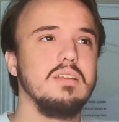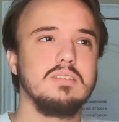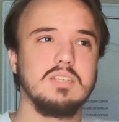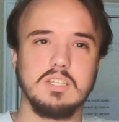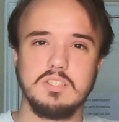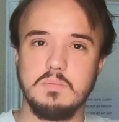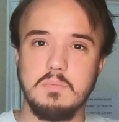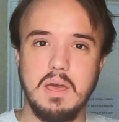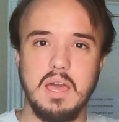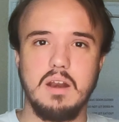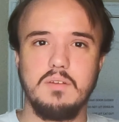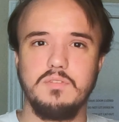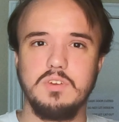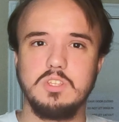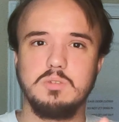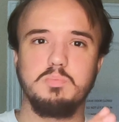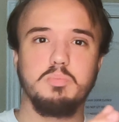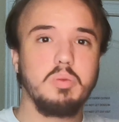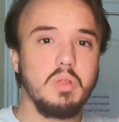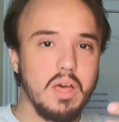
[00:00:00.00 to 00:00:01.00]
doesn't matter if
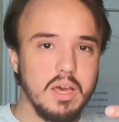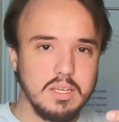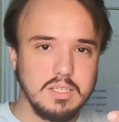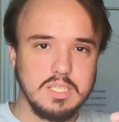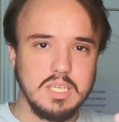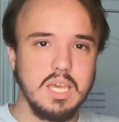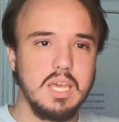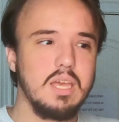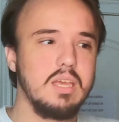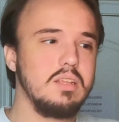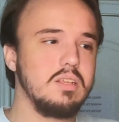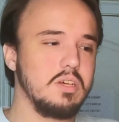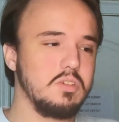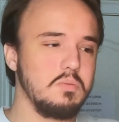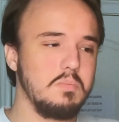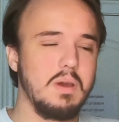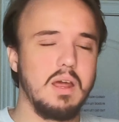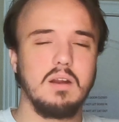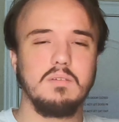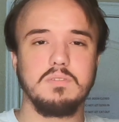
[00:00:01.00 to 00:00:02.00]
it's plugged in,
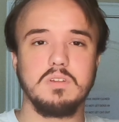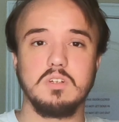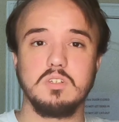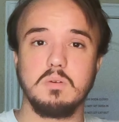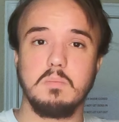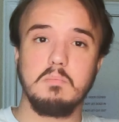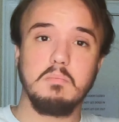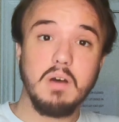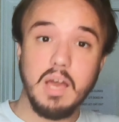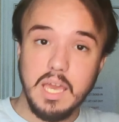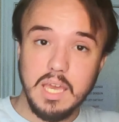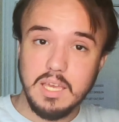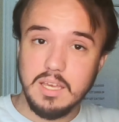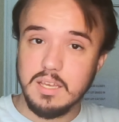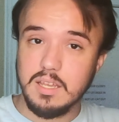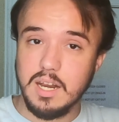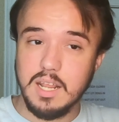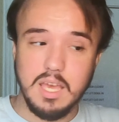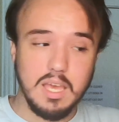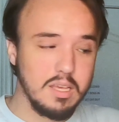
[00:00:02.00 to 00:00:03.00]
doesn't matter if there's a mic
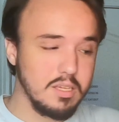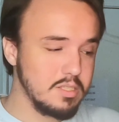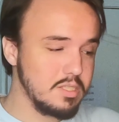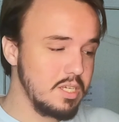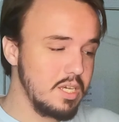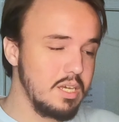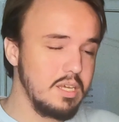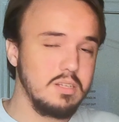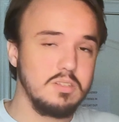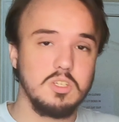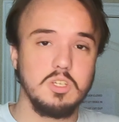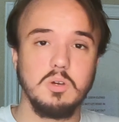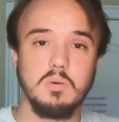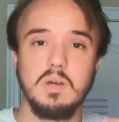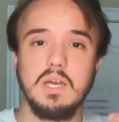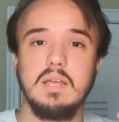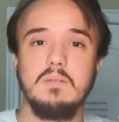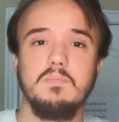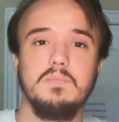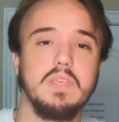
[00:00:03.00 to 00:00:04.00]
connected to
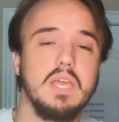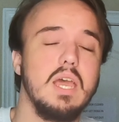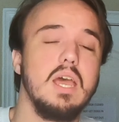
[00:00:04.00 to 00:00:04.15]
it.